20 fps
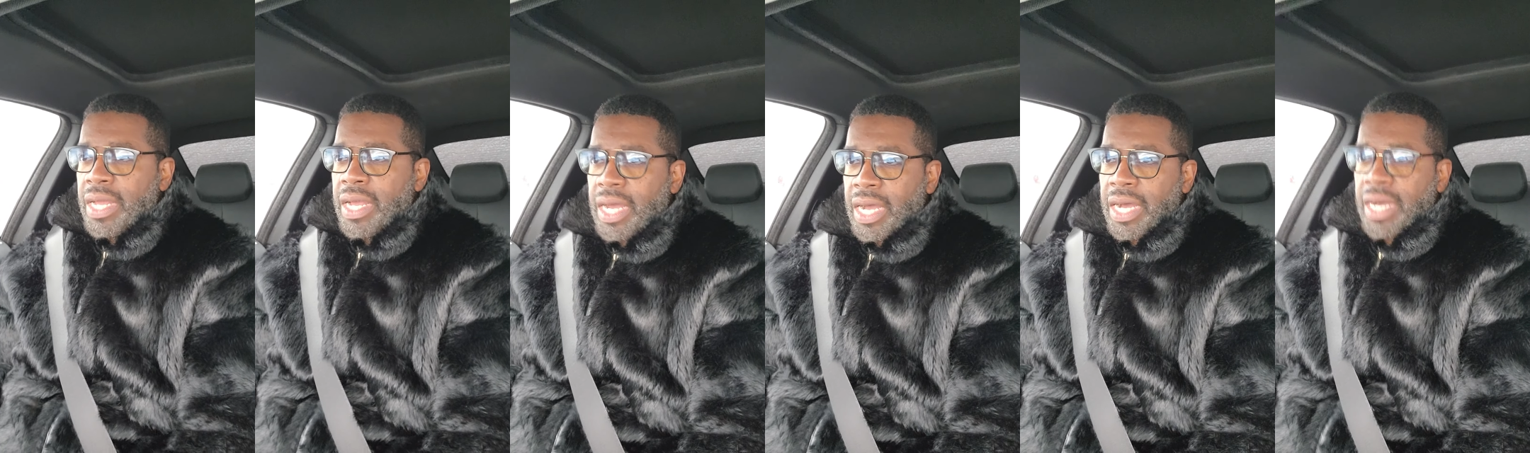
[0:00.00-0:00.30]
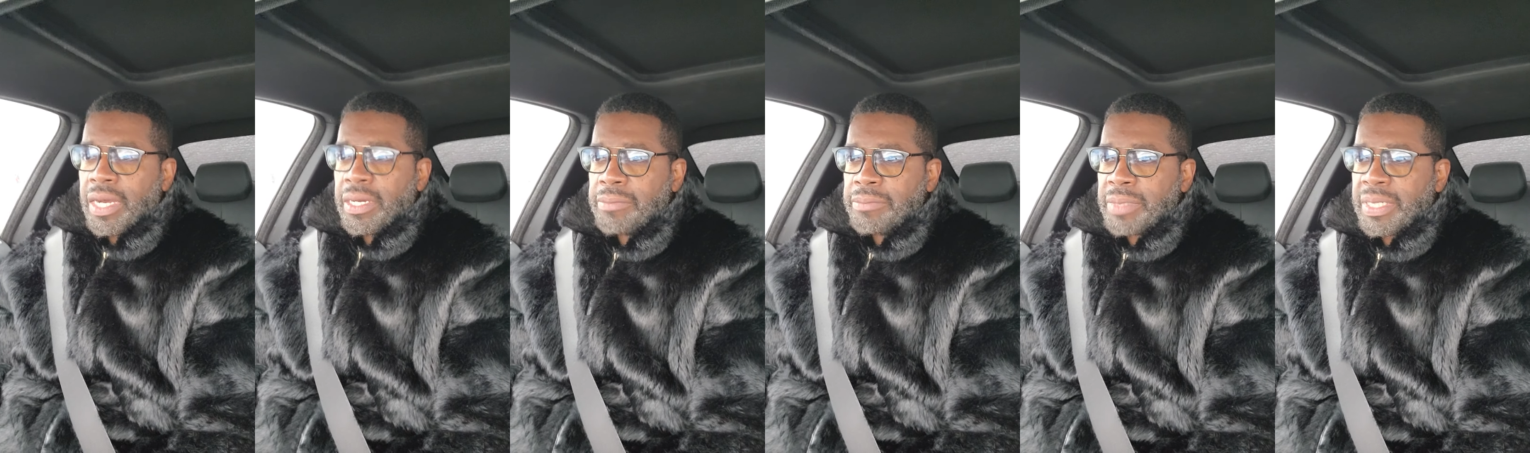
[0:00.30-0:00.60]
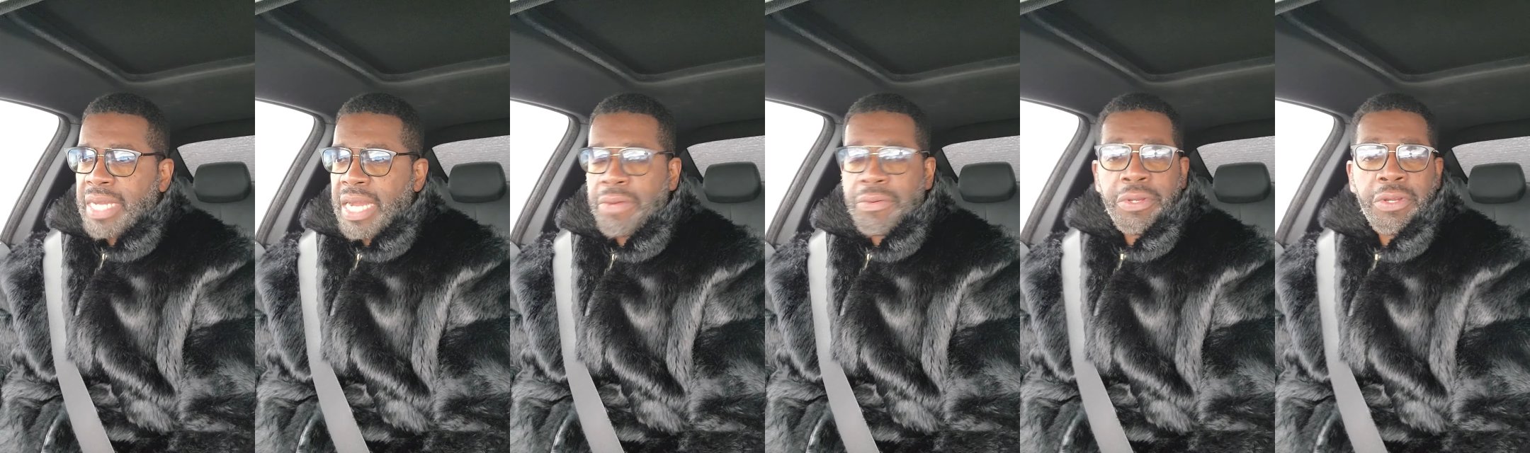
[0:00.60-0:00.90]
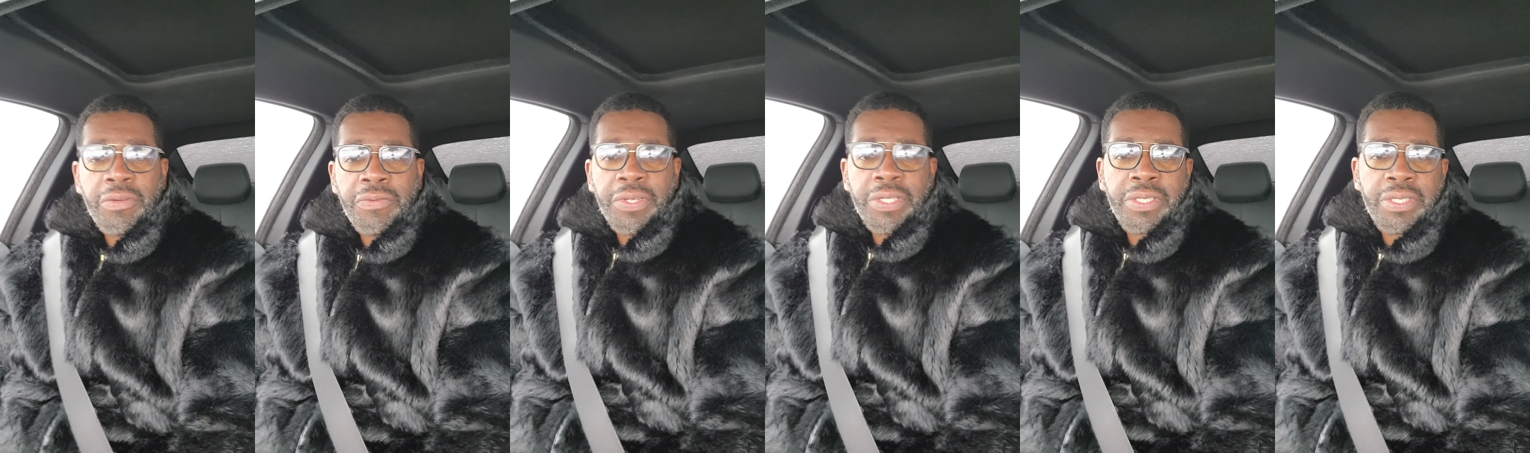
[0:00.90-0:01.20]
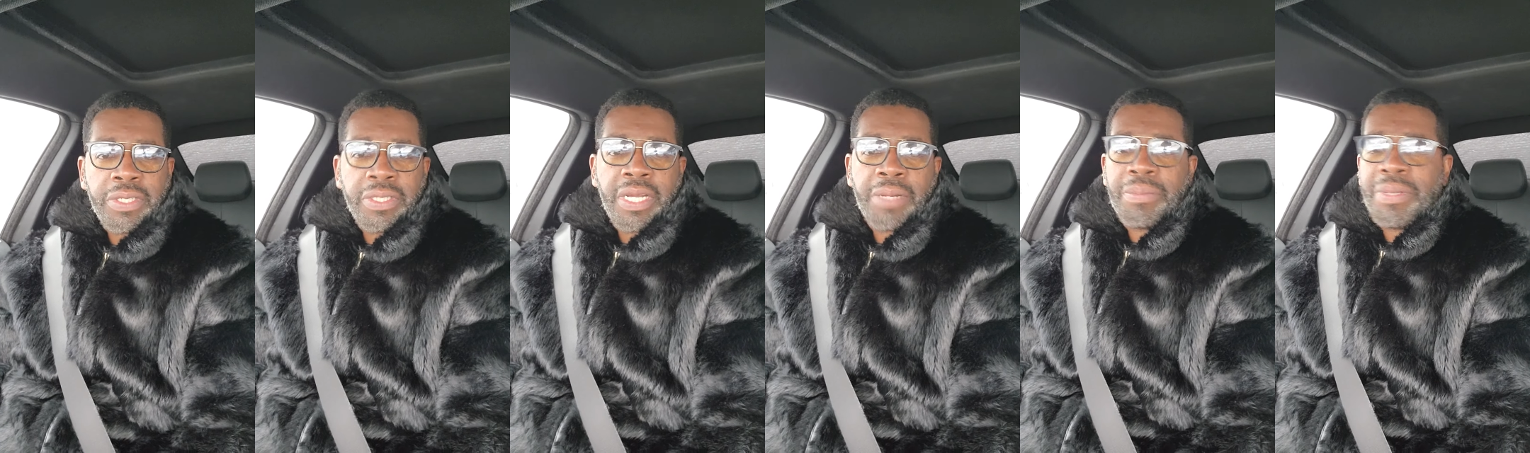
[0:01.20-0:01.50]
Kyrie Irving is
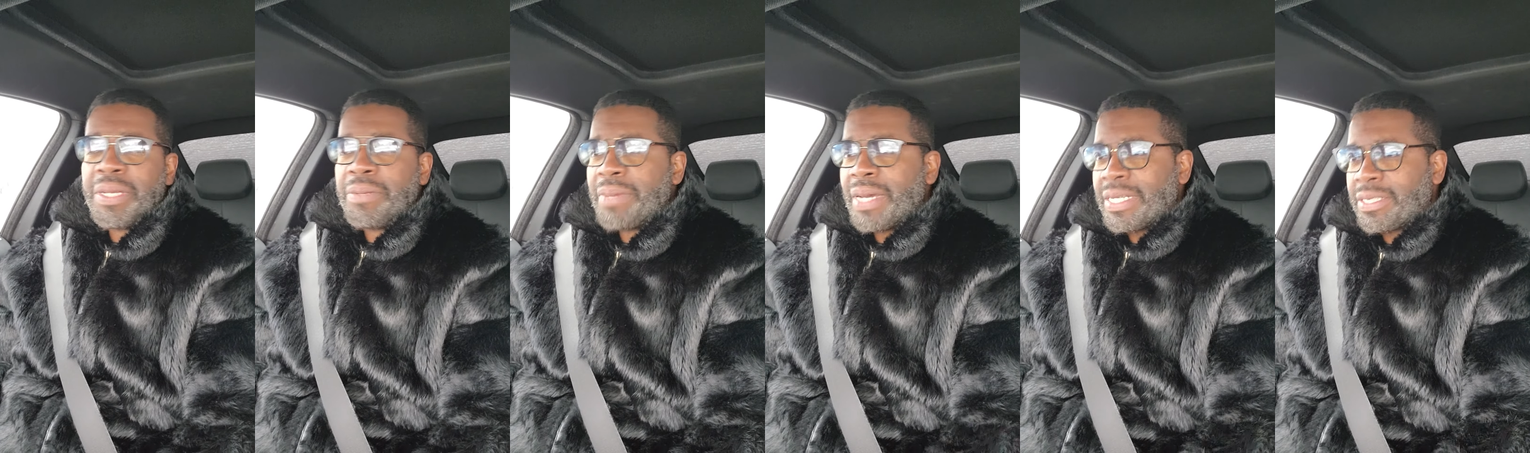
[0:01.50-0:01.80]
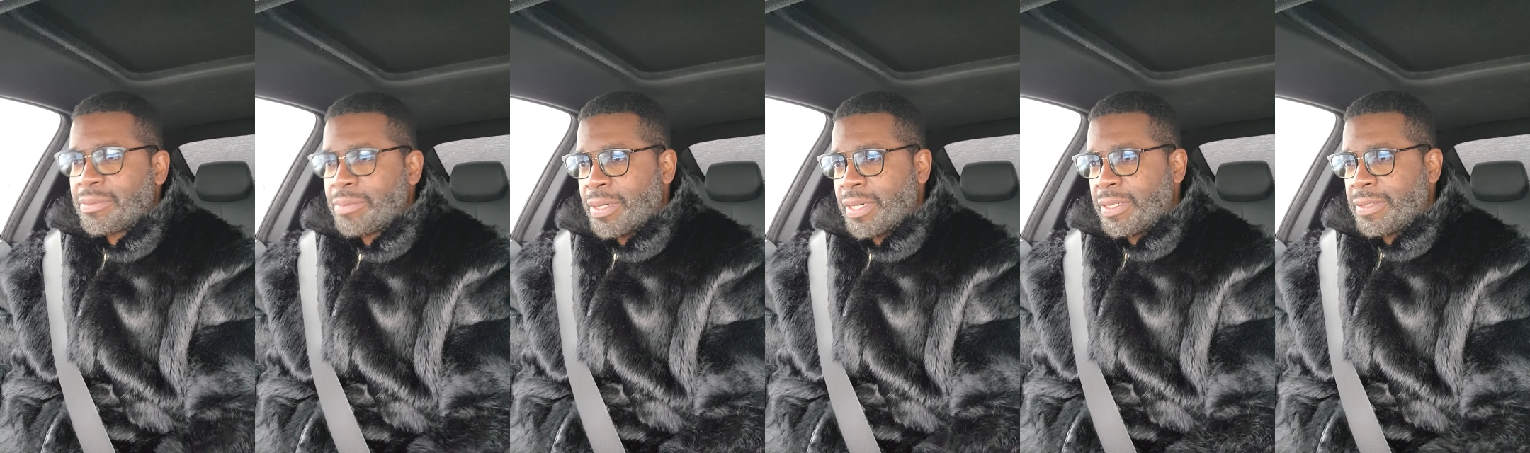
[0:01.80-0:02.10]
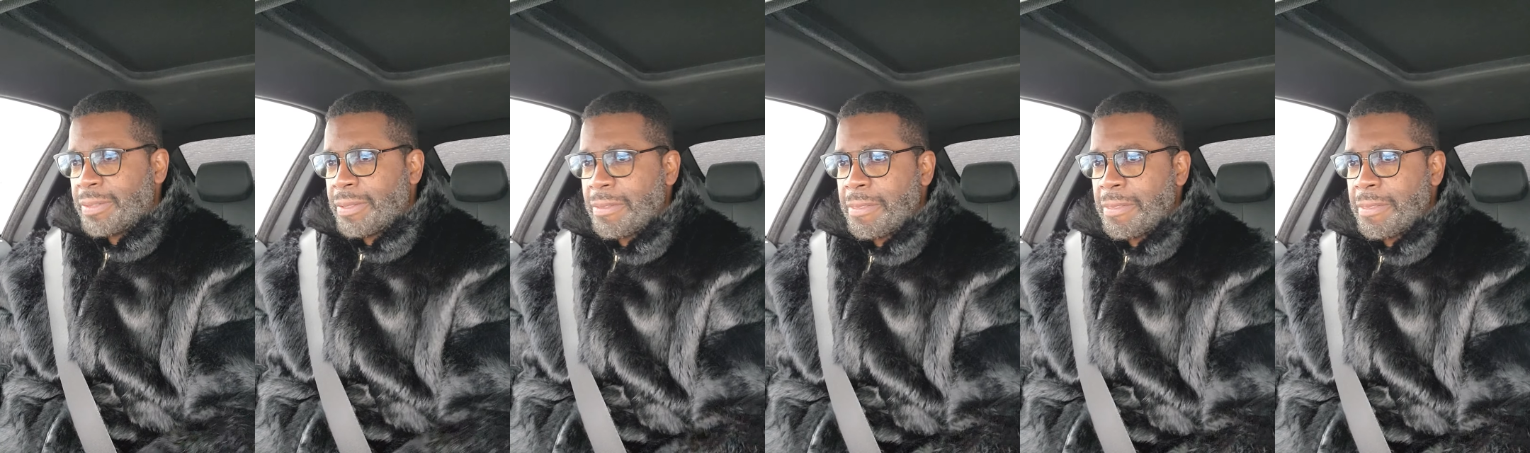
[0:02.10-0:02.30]
still not playing basketball.